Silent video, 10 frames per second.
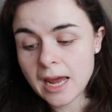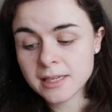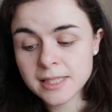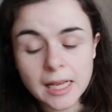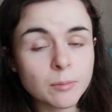
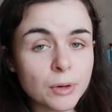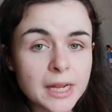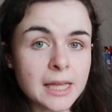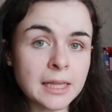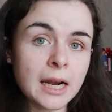
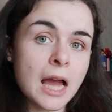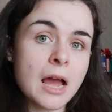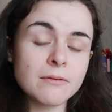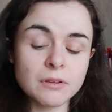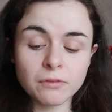celebrating the
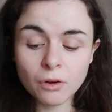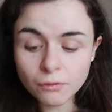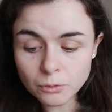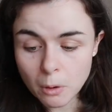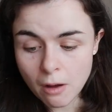lives of
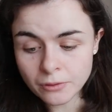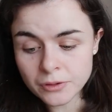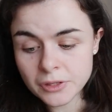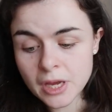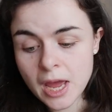loved
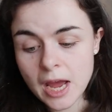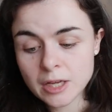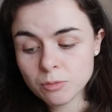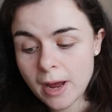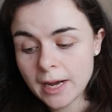ones,
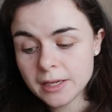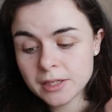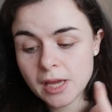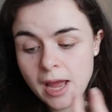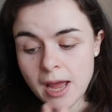as well as